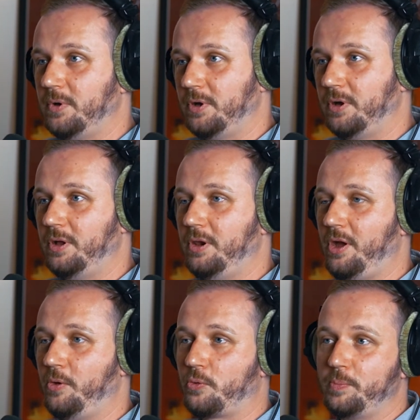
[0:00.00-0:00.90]
uh,
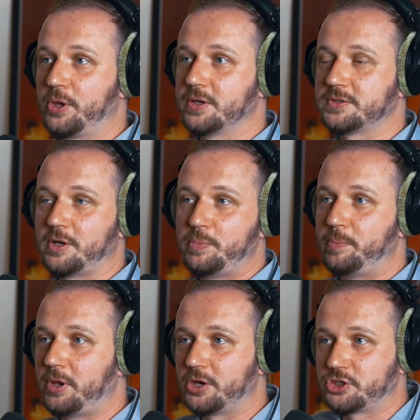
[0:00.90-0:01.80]
role because some
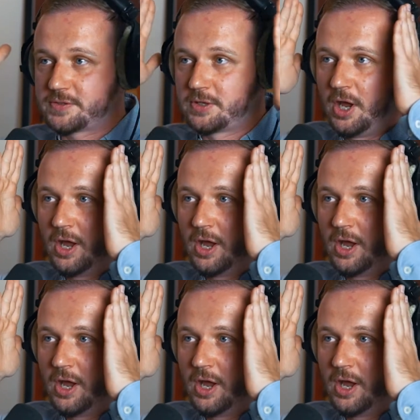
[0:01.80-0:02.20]
people are just